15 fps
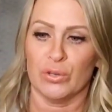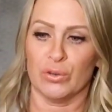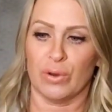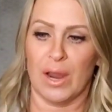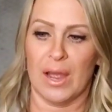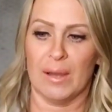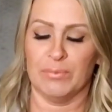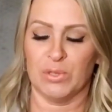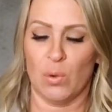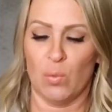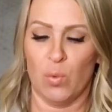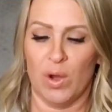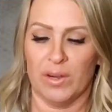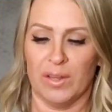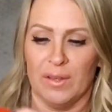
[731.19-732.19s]
grabbed
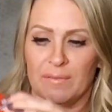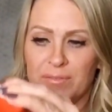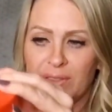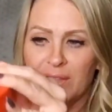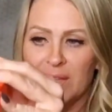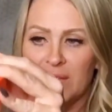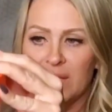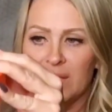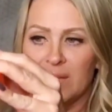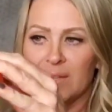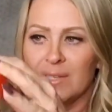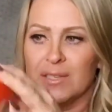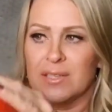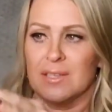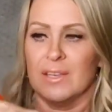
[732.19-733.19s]
one of
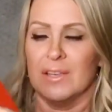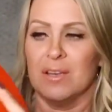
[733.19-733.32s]
these.